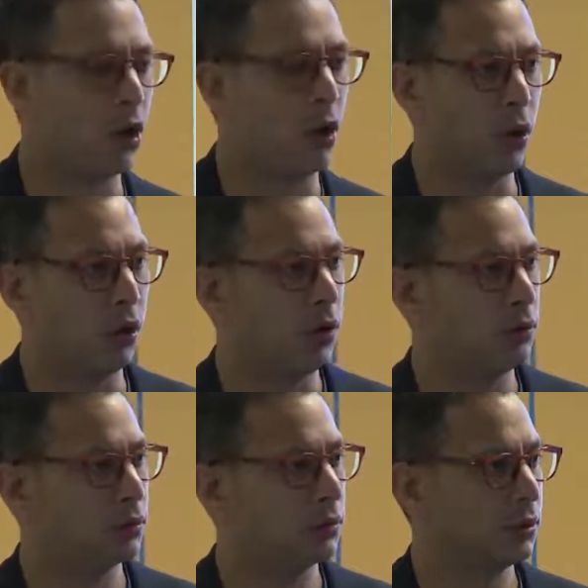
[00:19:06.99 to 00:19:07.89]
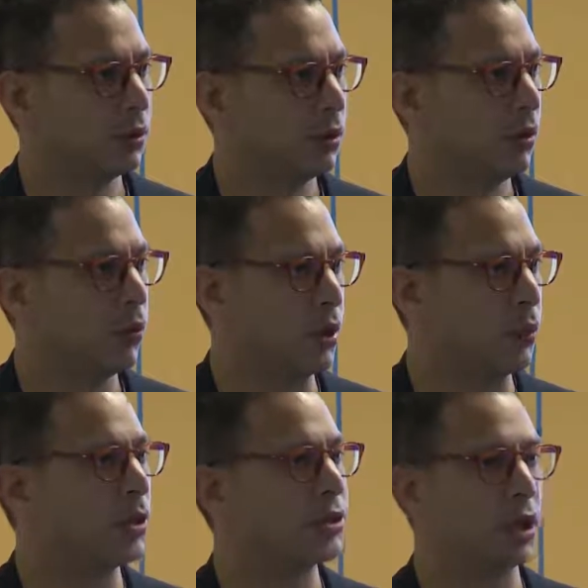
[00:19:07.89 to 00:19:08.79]
Or we
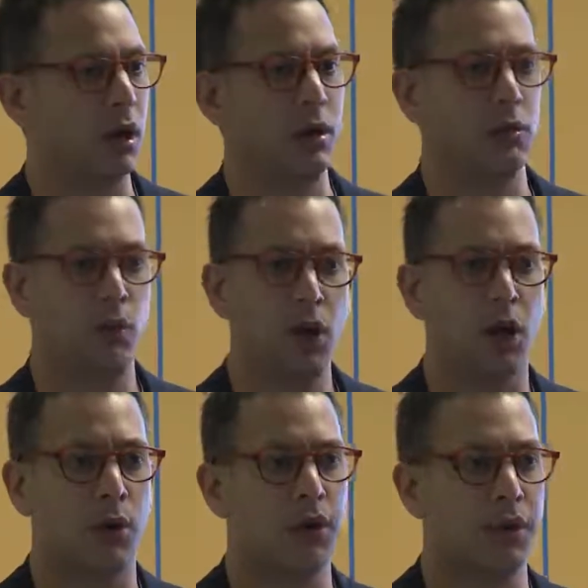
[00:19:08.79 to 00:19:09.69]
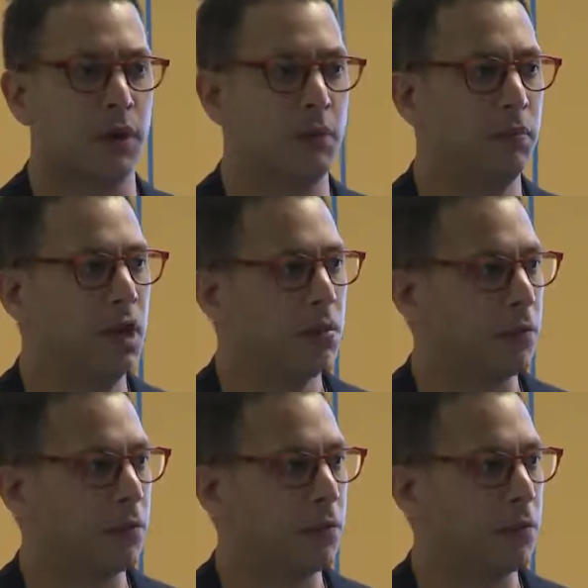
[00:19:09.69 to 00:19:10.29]
want to go work with them,